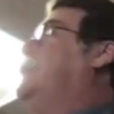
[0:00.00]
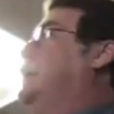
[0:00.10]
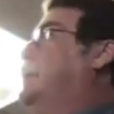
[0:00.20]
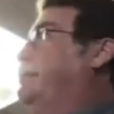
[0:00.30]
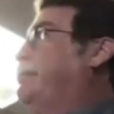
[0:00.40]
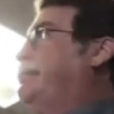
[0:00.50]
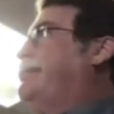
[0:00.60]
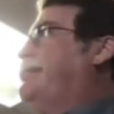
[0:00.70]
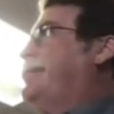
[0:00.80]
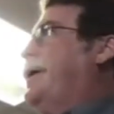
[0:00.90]
the
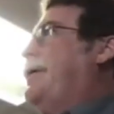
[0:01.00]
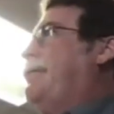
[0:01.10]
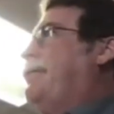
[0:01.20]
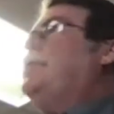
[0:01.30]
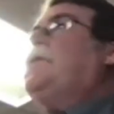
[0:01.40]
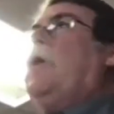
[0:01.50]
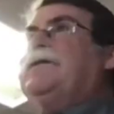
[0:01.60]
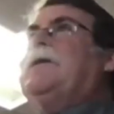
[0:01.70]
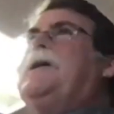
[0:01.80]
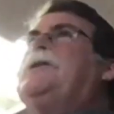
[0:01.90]
food service
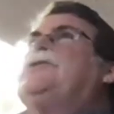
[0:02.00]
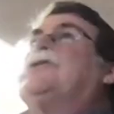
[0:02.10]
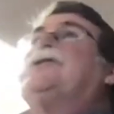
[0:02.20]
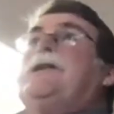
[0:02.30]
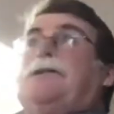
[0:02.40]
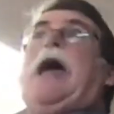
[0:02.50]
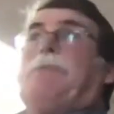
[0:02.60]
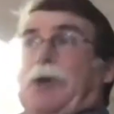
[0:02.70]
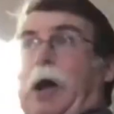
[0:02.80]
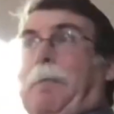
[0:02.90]
committee just needs to
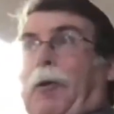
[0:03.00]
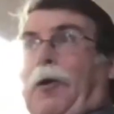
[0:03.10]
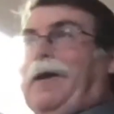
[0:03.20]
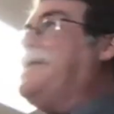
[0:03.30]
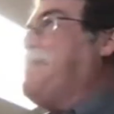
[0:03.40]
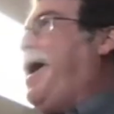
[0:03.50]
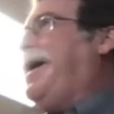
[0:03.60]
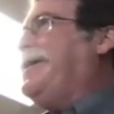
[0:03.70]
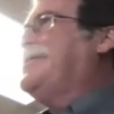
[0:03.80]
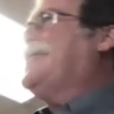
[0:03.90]
have a number in
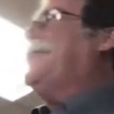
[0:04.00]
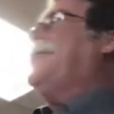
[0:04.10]
mind so they